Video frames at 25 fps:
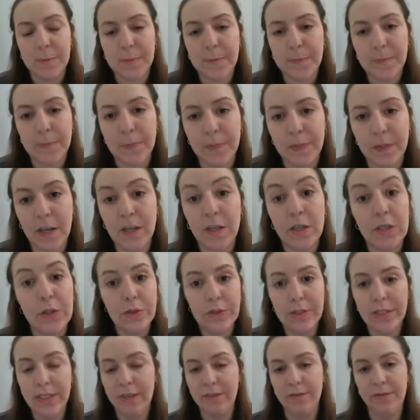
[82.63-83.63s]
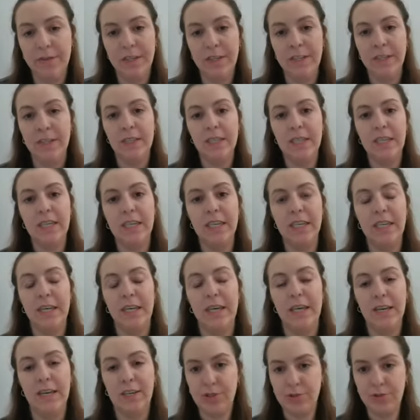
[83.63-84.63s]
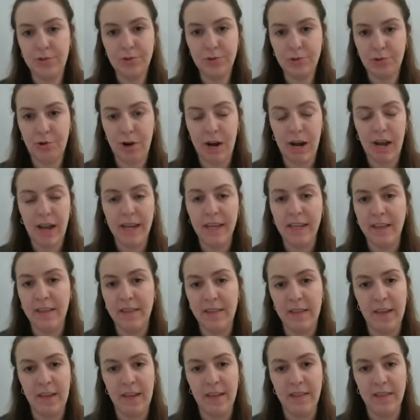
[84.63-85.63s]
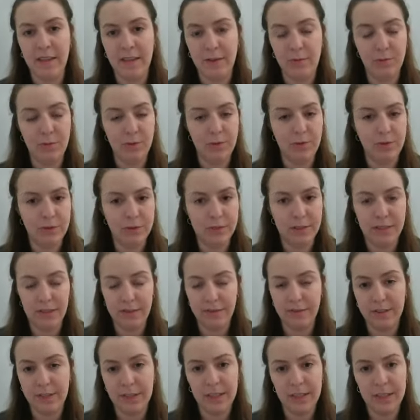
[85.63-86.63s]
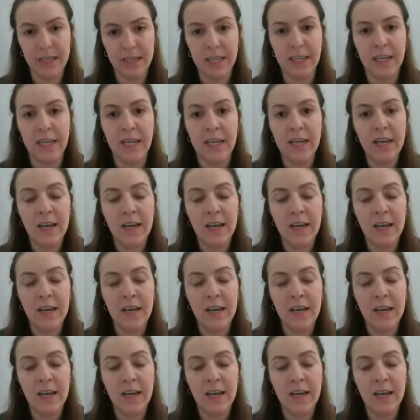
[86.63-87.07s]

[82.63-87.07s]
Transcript: um, you definitely uh, should try and that they will definitely